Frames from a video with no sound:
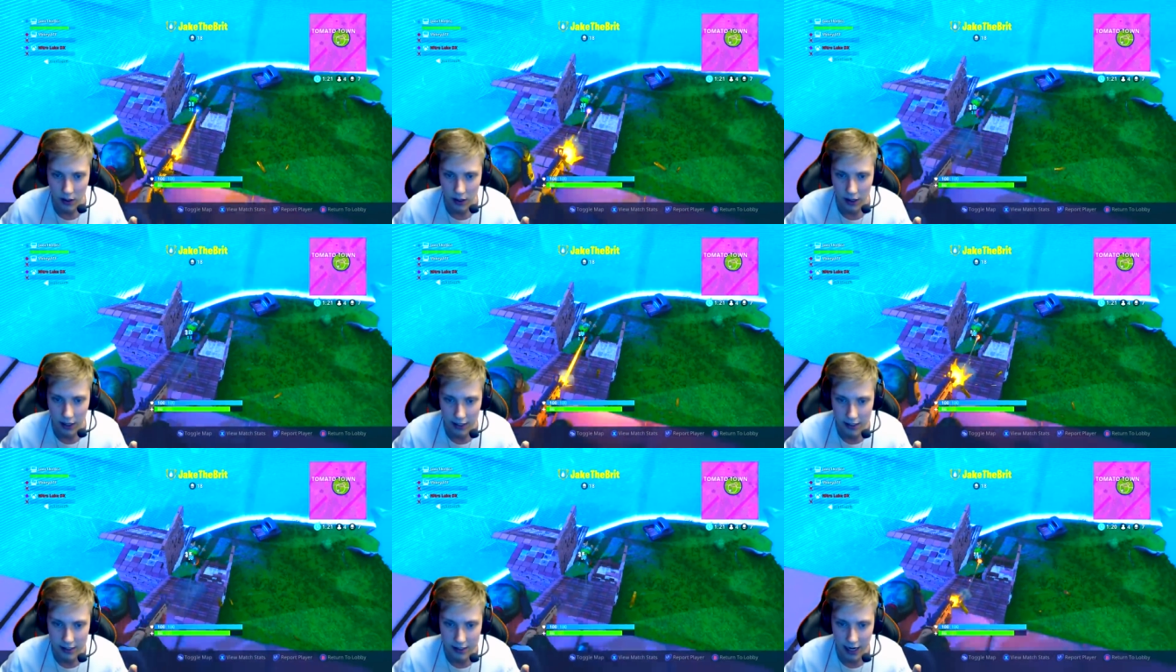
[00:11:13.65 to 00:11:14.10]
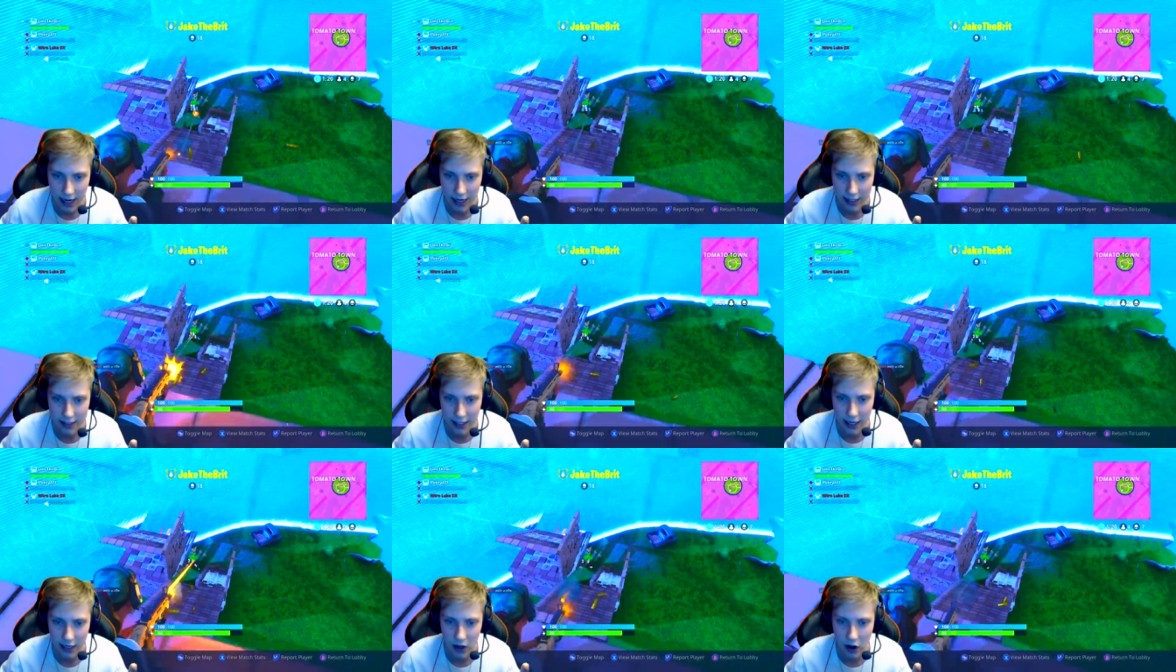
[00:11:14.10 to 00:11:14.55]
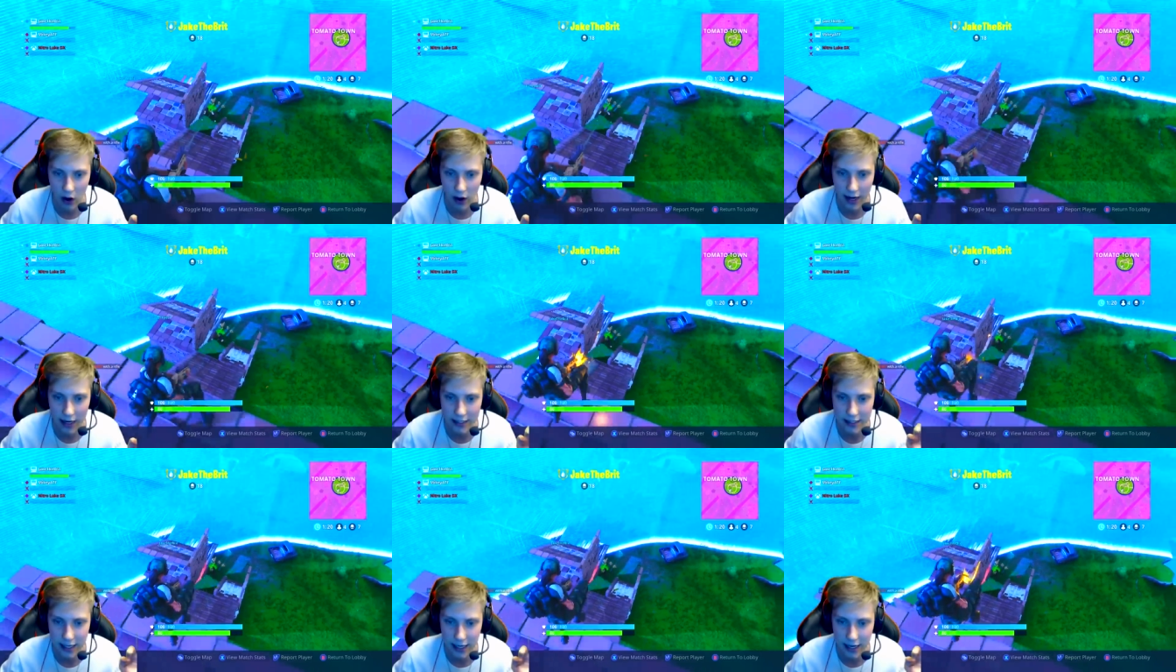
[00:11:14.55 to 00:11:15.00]
He takes that guy.
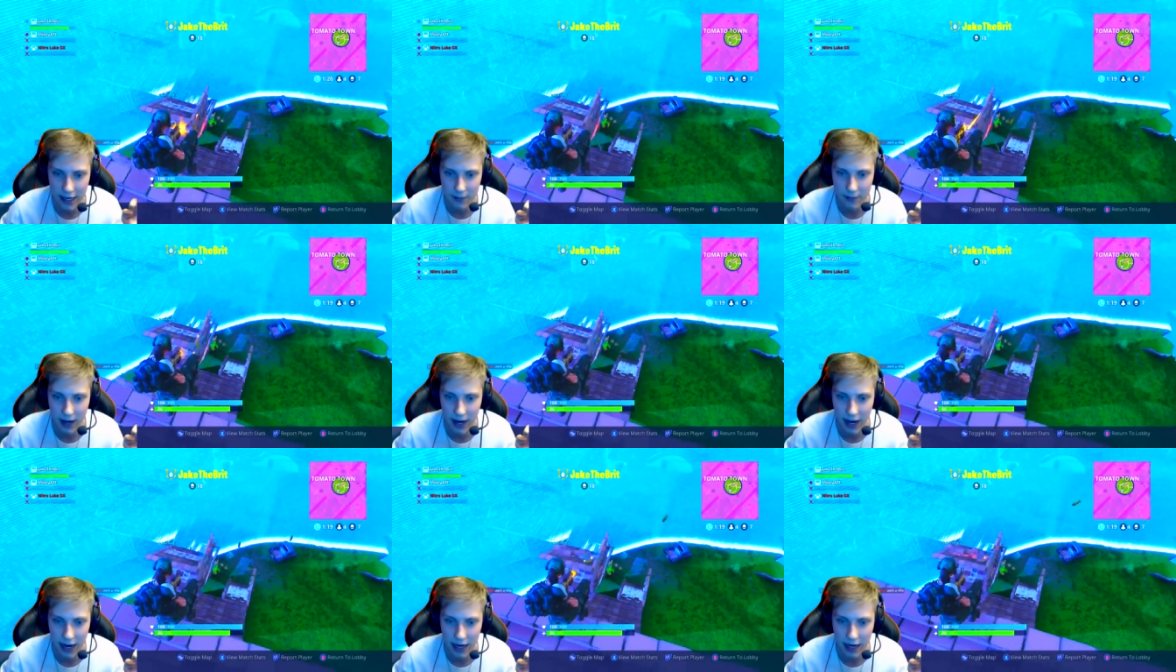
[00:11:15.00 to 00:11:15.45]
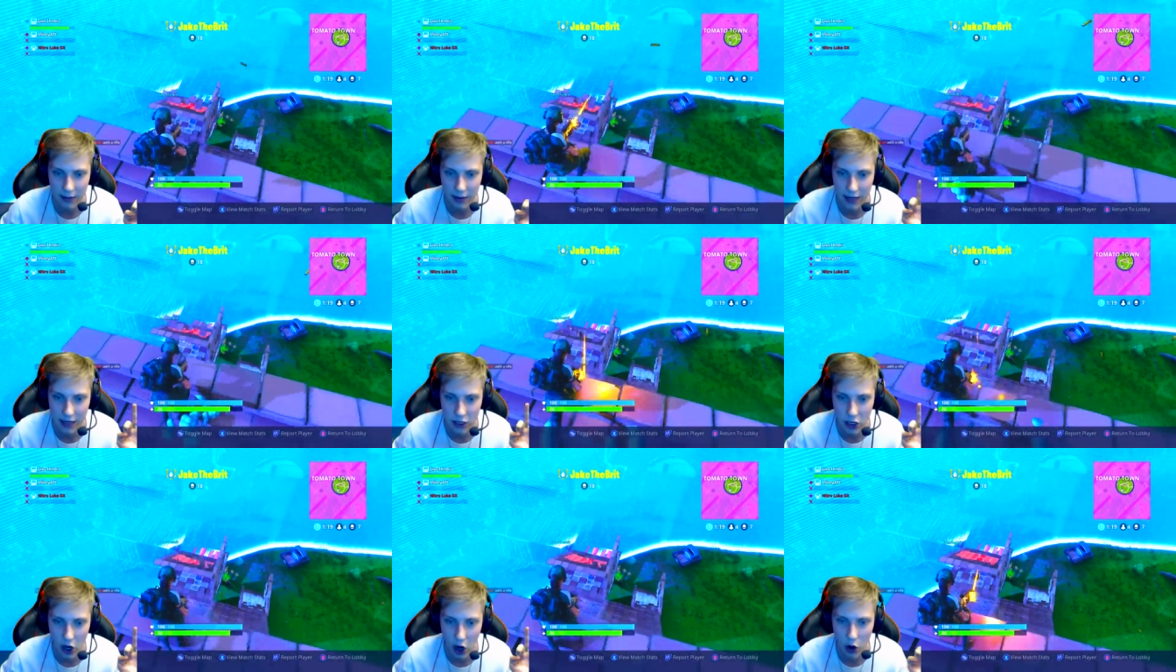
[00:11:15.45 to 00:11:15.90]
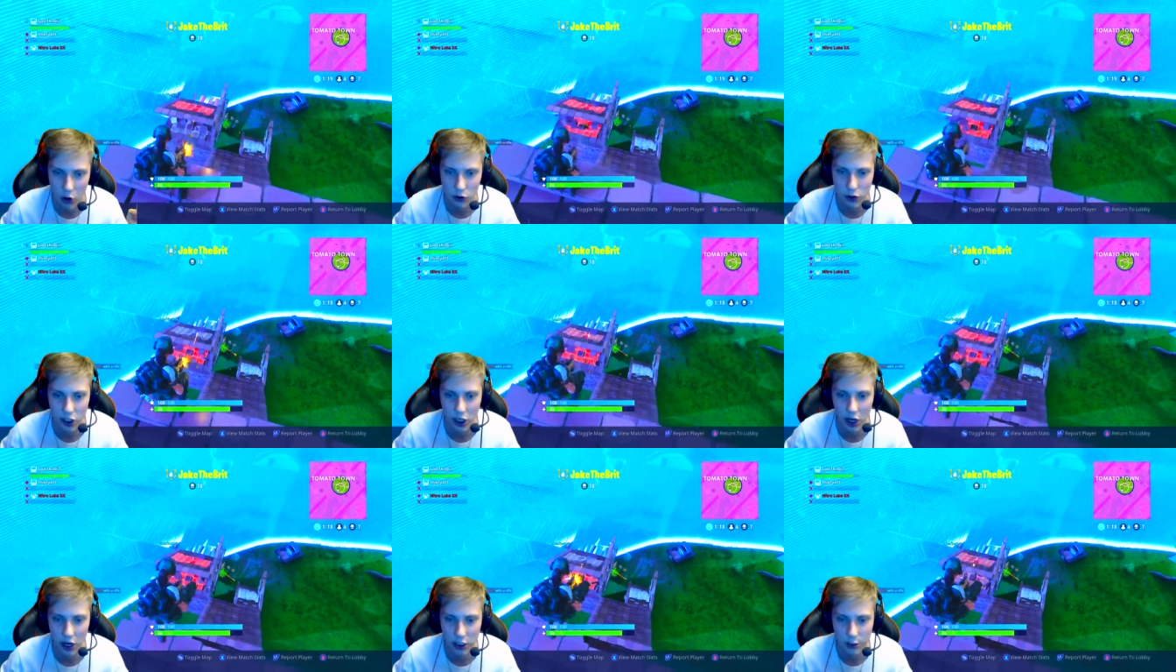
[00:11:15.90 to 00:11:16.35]
He's eliminated it. He knows
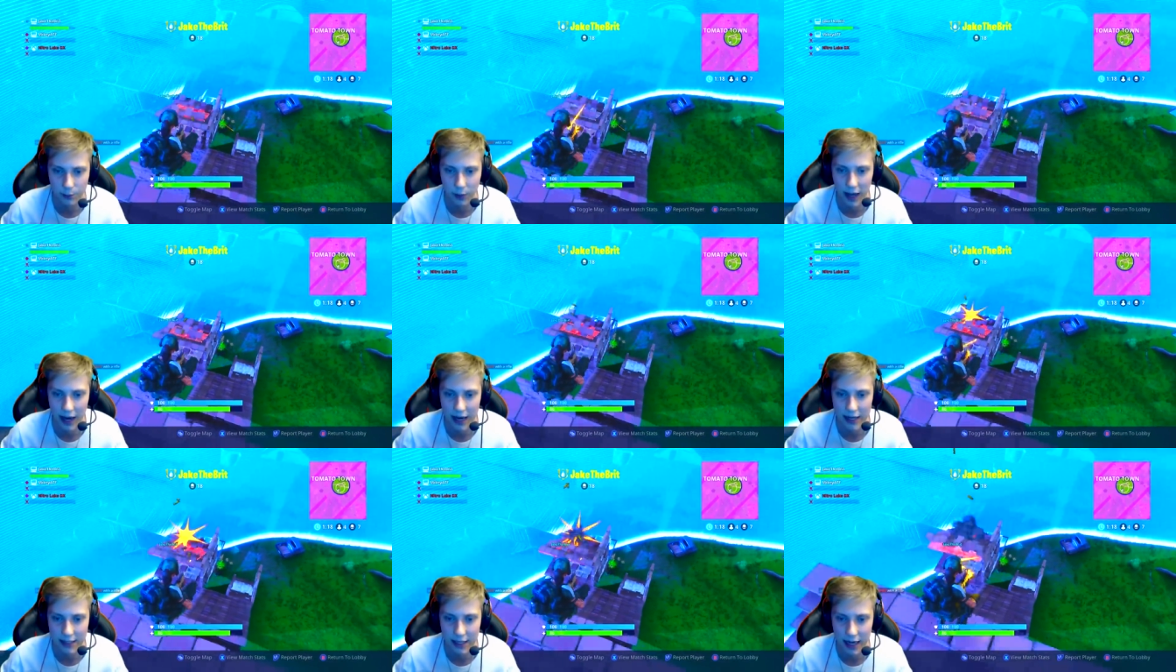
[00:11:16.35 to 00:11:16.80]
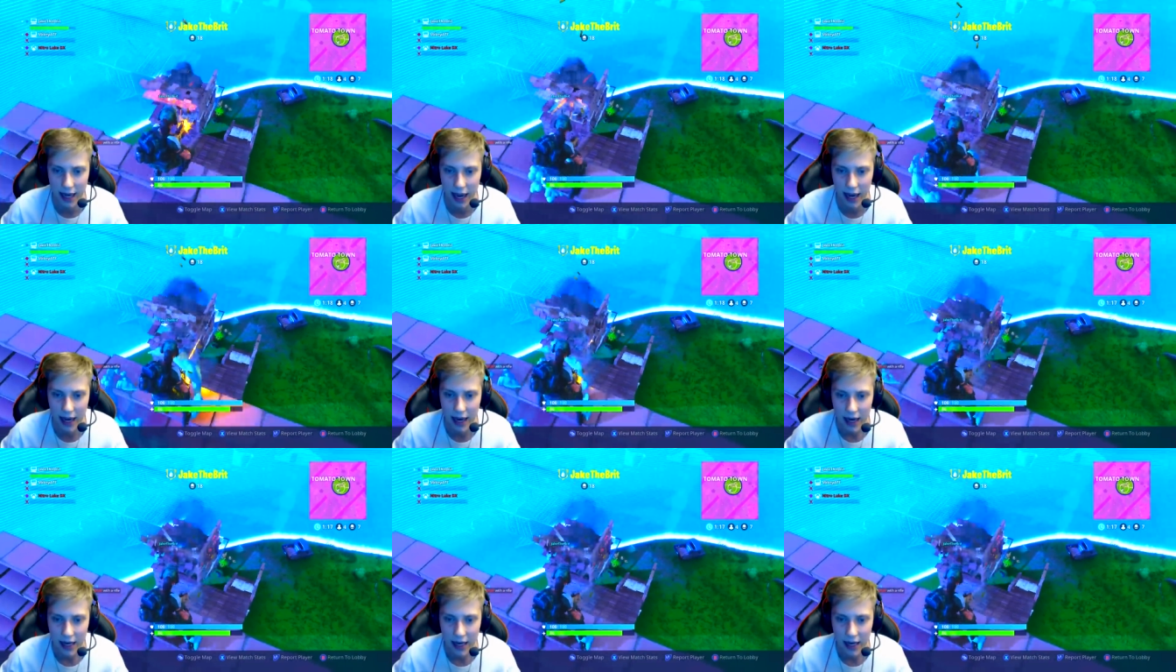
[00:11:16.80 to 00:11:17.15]
the last player's in there.